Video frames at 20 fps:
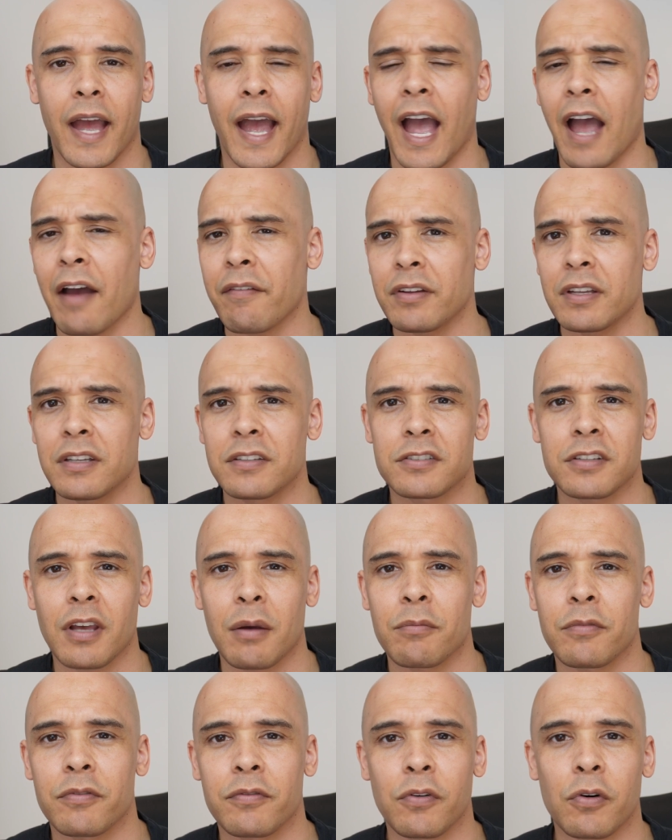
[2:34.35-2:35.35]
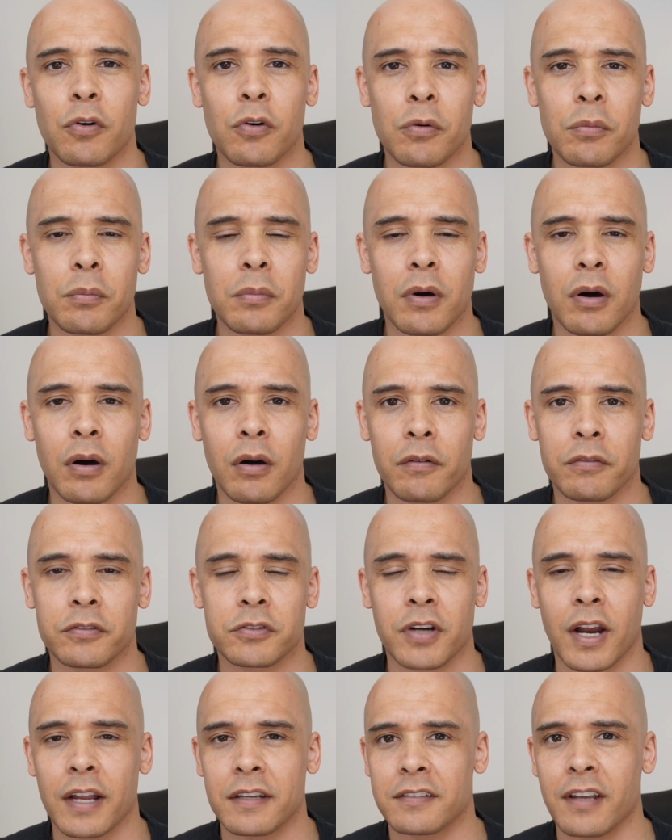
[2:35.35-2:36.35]
Having some form of
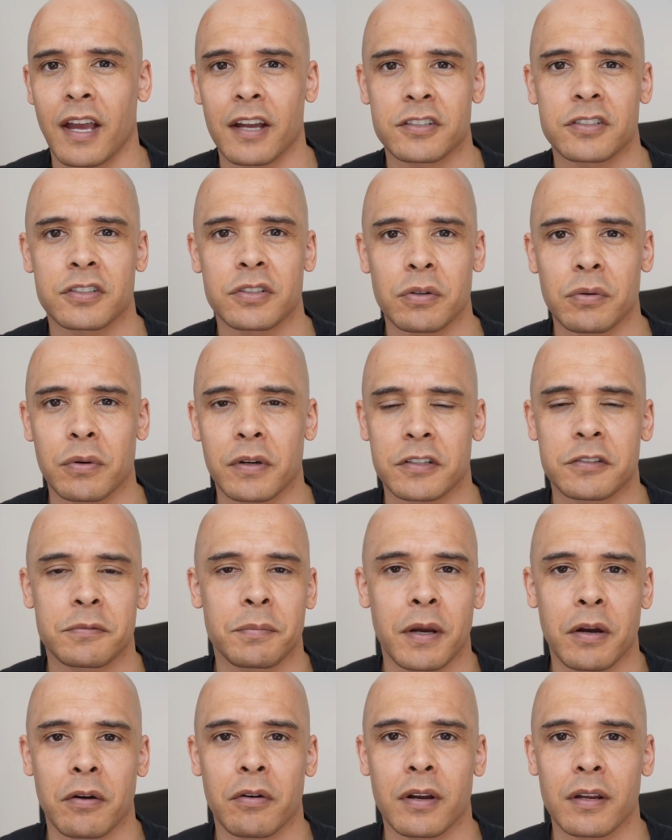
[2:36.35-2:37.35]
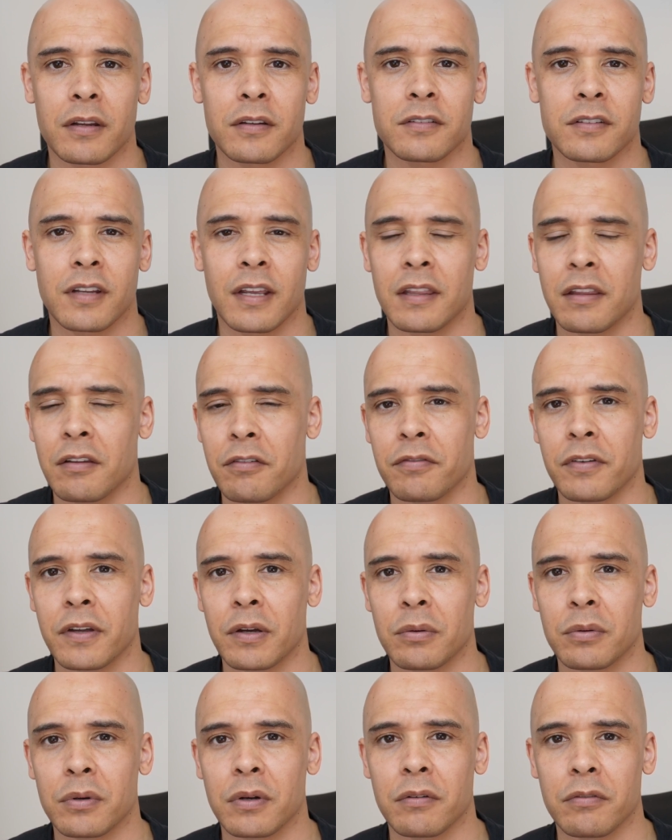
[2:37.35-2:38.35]
transactional experience in the
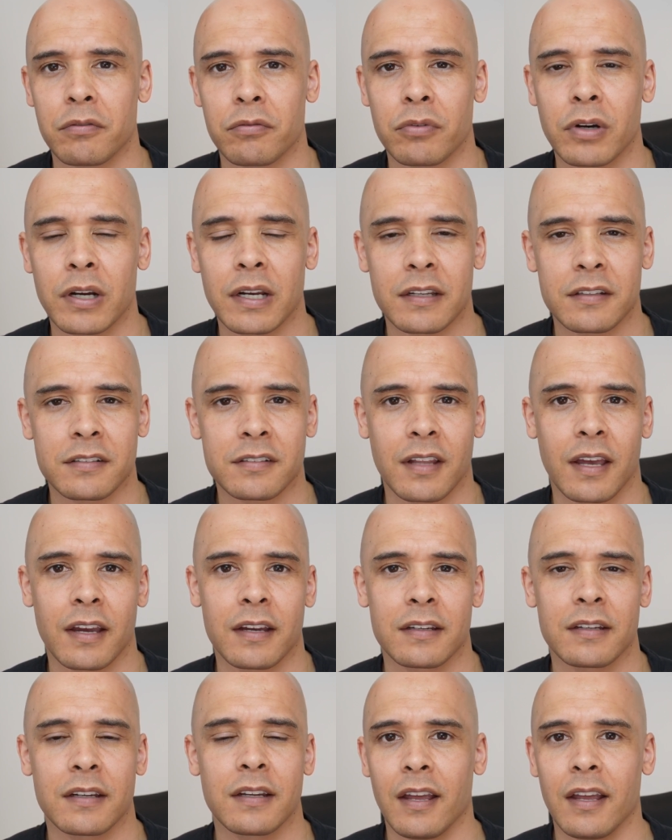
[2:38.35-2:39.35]
field of real estate